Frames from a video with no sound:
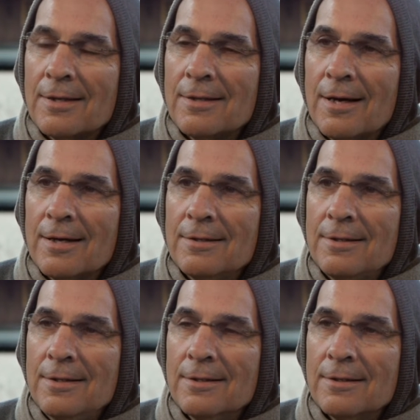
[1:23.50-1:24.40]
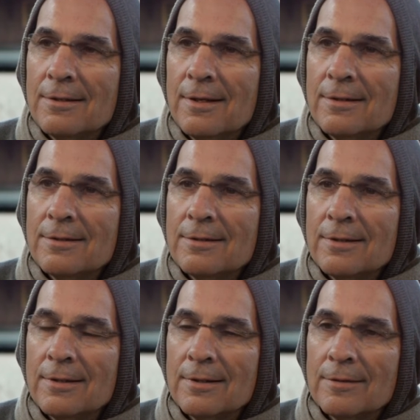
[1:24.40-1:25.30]
idea that
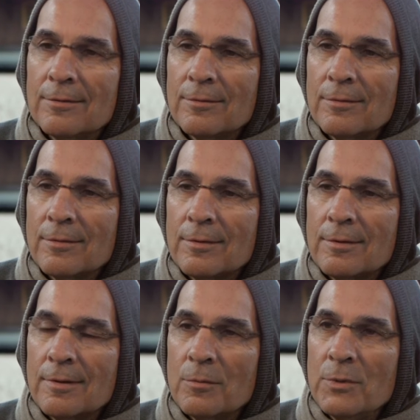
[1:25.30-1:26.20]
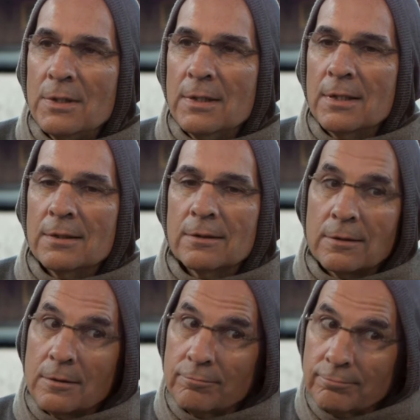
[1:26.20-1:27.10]
that we can
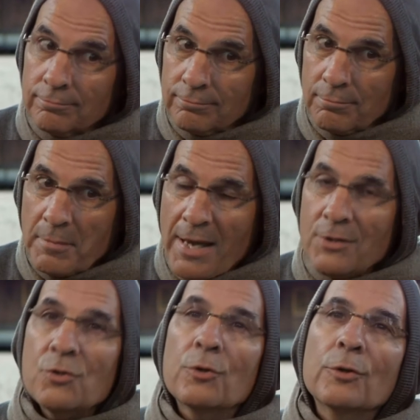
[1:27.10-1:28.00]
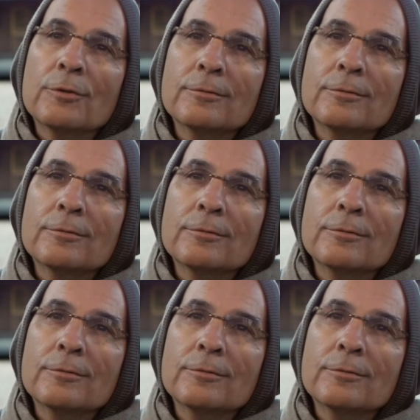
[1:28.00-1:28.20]
master